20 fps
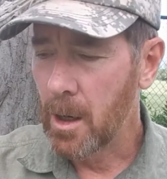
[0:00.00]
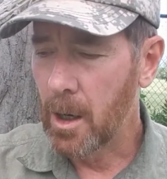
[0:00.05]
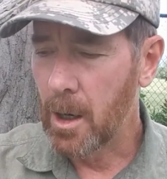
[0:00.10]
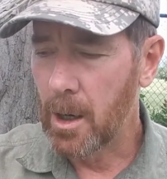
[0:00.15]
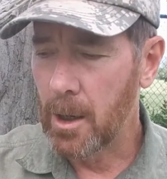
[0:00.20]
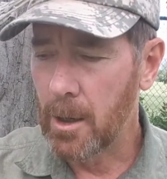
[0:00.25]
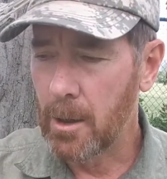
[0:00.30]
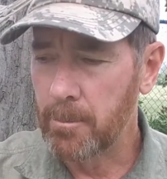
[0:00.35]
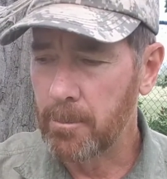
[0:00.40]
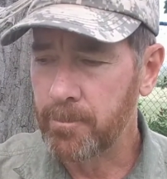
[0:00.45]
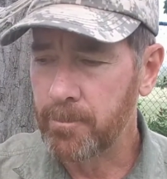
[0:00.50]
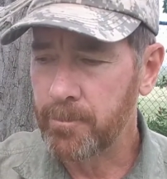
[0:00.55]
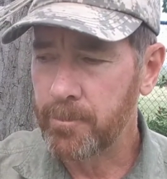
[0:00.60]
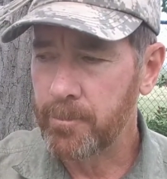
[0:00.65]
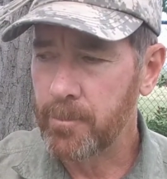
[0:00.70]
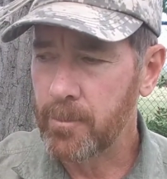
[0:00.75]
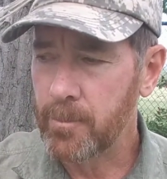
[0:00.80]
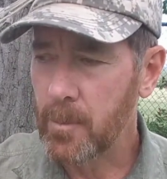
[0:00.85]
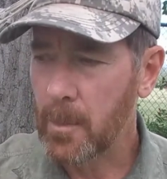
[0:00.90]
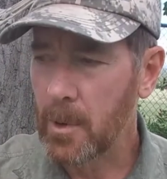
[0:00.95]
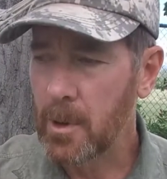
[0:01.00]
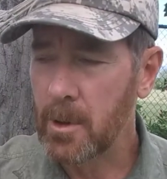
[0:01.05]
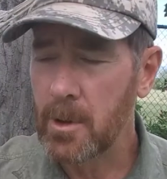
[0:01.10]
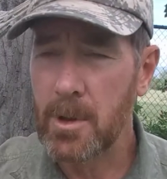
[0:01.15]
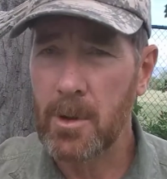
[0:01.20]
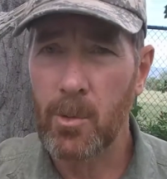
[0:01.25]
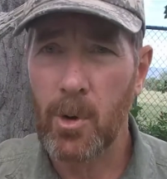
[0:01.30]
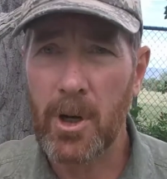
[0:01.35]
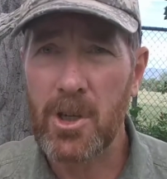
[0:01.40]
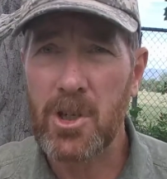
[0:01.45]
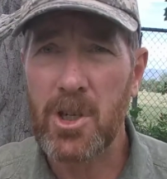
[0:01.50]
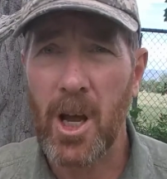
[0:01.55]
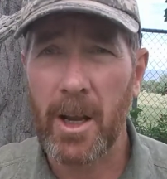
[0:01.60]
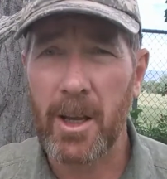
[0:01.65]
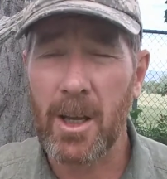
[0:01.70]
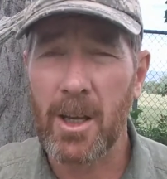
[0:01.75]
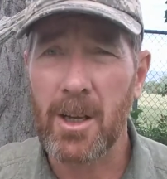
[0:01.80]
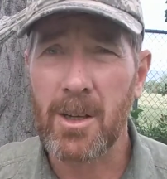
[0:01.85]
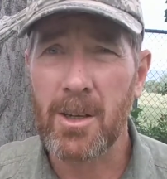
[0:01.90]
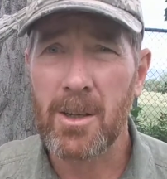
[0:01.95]
Do you want a
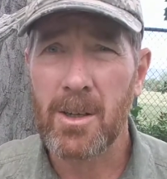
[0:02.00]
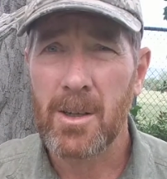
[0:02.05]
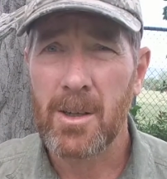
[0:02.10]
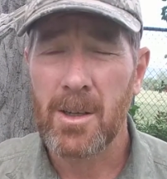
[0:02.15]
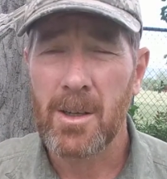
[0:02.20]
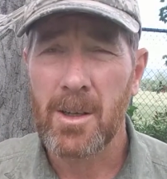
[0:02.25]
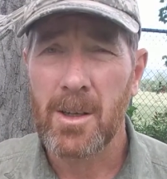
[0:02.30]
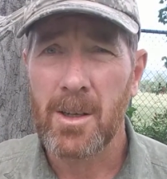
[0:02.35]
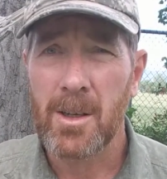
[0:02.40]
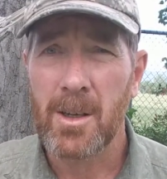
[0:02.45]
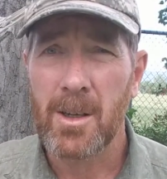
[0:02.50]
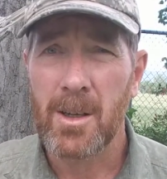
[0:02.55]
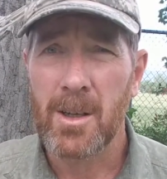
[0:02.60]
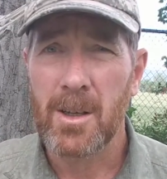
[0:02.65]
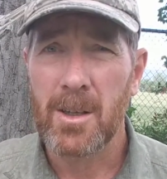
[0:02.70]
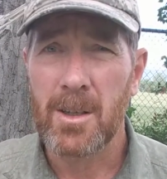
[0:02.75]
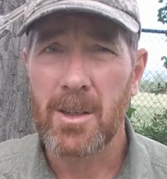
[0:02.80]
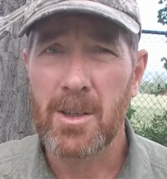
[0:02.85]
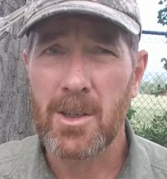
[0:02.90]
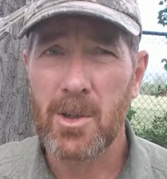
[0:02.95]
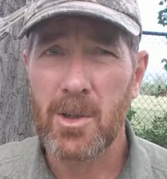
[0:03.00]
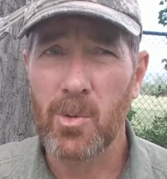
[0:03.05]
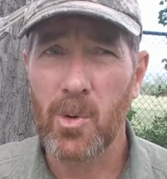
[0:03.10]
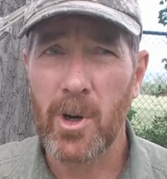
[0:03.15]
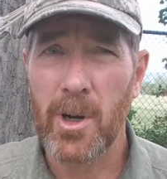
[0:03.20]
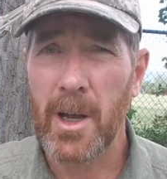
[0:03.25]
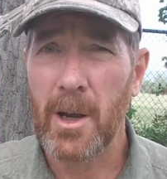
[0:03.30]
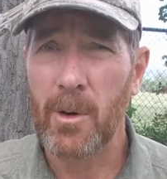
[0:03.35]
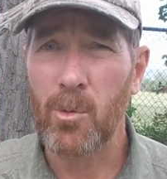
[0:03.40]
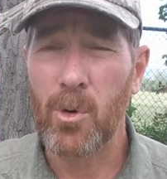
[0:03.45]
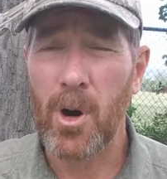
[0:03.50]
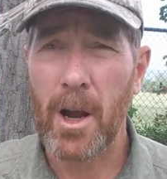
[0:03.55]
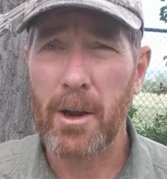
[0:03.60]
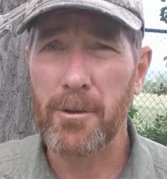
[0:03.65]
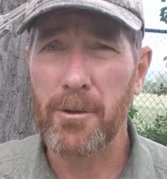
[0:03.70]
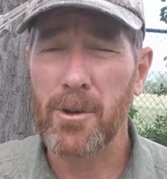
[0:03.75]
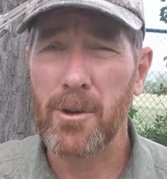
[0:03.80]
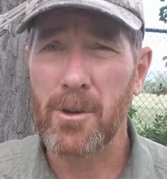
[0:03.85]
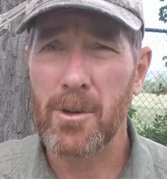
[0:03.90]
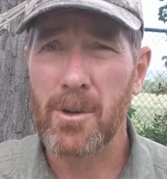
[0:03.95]
shotgun? Do you want a
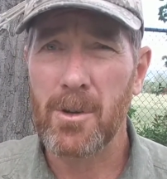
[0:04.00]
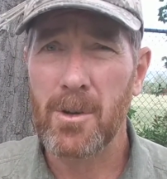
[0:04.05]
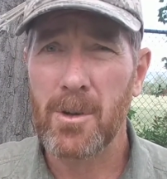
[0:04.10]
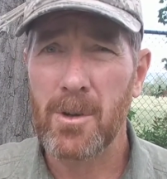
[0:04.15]
rifle?